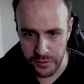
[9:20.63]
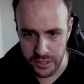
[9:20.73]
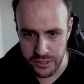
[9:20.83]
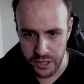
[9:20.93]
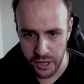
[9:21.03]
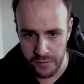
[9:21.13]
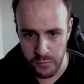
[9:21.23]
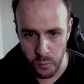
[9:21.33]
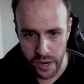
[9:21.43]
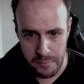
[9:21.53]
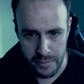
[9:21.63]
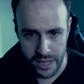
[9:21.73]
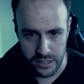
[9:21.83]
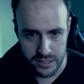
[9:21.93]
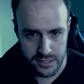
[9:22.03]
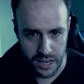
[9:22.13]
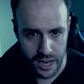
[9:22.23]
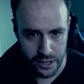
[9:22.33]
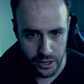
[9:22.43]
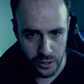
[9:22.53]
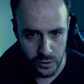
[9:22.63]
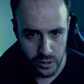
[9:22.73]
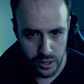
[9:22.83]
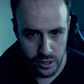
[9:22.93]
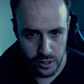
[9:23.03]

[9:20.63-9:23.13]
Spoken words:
We're gonna turn off white balance auto,